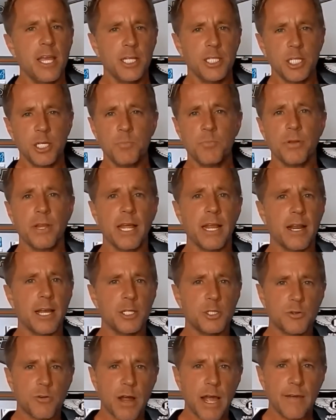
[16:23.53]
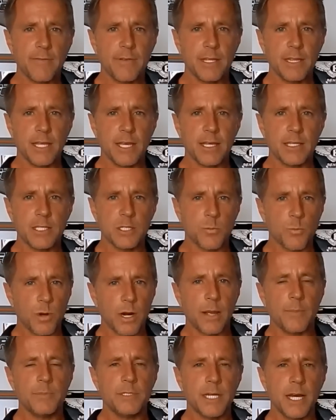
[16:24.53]
do you plan on driving this when
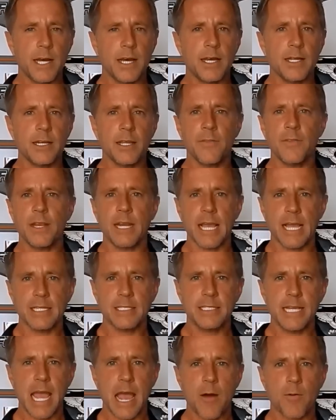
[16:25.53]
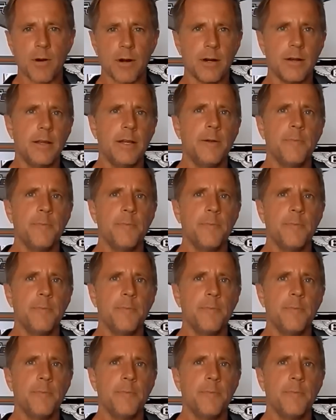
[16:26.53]
I'm done in the next hour?